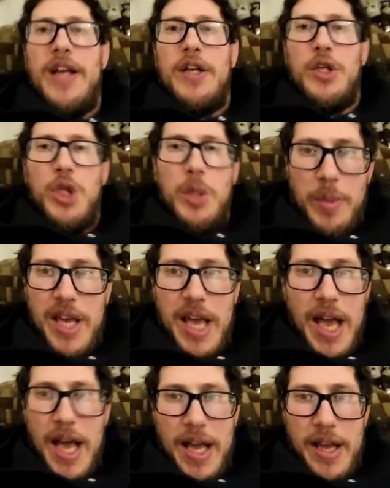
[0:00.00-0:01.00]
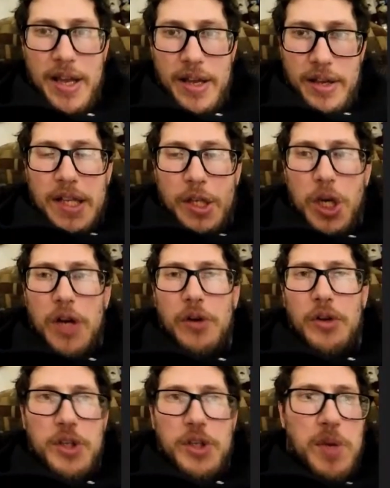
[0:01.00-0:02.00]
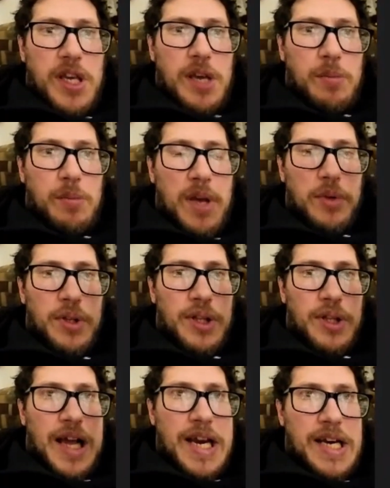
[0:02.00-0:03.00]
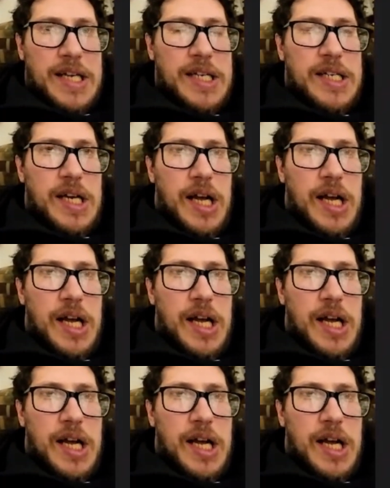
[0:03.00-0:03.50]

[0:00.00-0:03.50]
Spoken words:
like Jimmy K. I think generally speaking, people liked